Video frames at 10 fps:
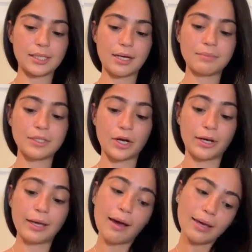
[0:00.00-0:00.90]
I'm
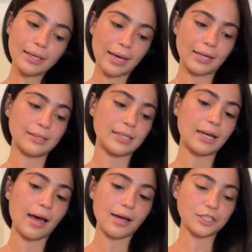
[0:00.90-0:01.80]
sorry, Eye Candy
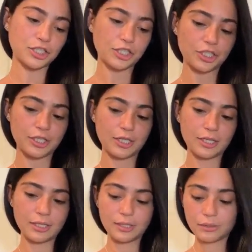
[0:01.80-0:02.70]
Lash.
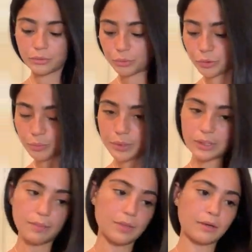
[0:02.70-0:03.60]
Oops,
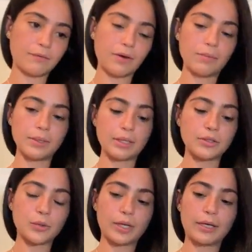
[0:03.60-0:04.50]
something fell, but
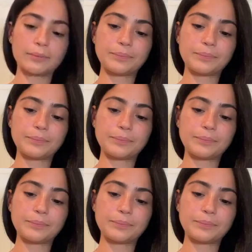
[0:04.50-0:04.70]
that's okay.